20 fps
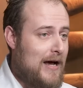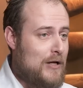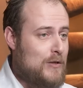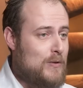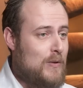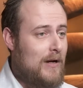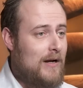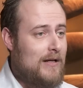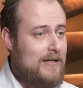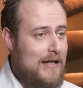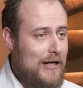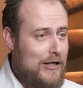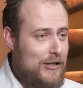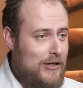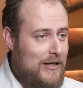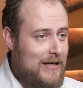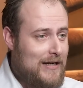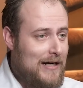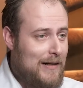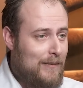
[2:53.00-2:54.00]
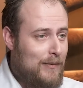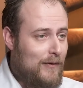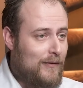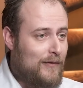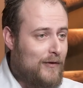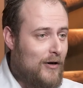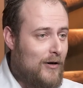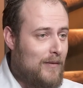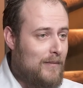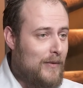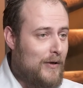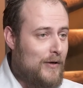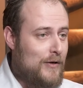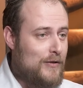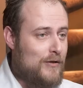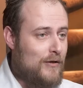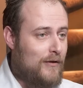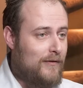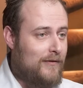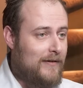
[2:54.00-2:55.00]
as well as actually a couple of
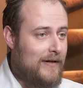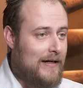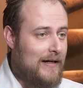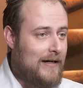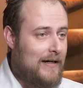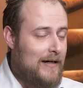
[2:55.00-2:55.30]
combos of